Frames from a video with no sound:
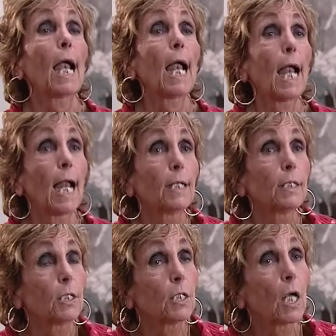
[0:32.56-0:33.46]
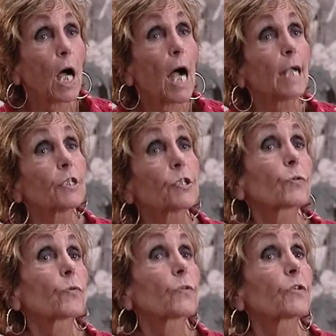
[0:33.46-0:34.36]
And I
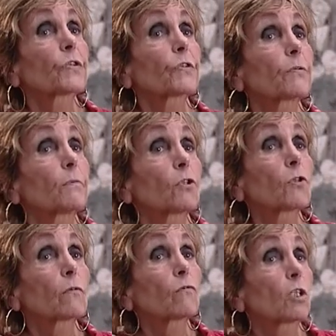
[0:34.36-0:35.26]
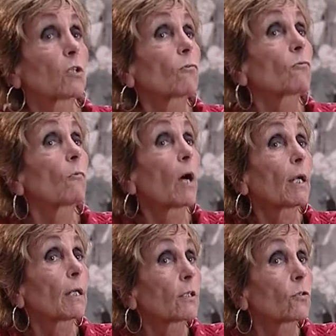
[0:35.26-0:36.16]
saw this exhibition of Gerald
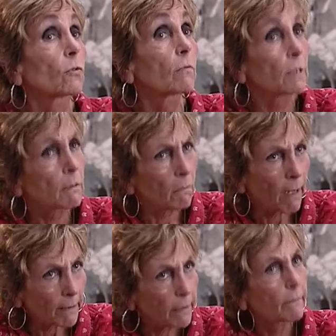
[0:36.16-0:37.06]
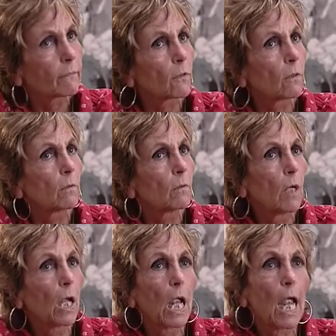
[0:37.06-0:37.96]
Wilde, I thought was wonderful.
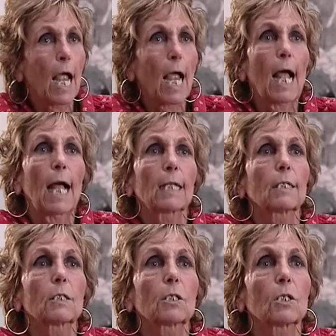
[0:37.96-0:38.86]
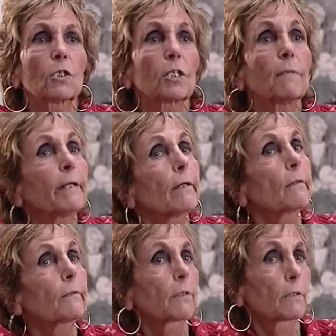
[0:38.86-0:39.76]
And Tim
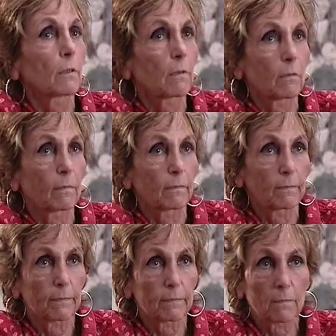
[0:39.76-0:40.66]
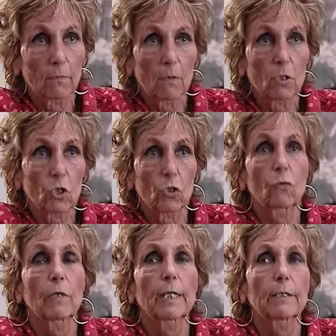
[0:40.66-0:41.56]
Hilton, the
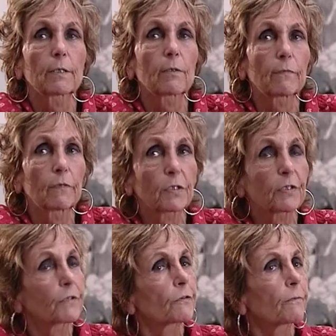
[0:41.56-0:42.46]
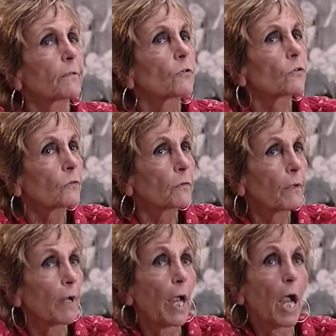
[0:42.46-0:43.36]
curator of this exhibition,
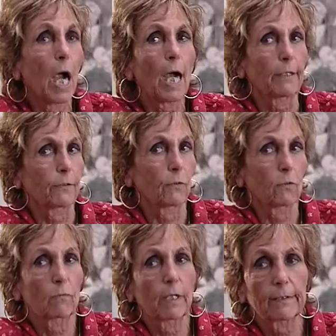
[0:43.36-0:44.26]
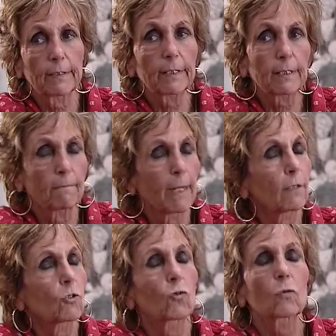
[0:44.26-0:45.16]
I thought, well, this
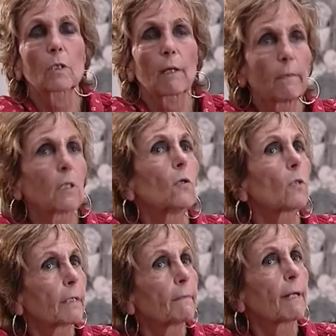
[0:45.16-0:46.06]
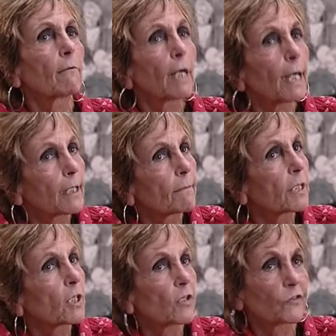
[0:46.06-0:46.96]
man should come and look at my work
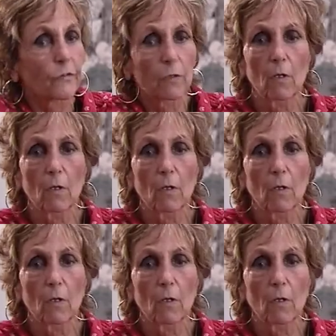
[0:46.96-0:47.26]
because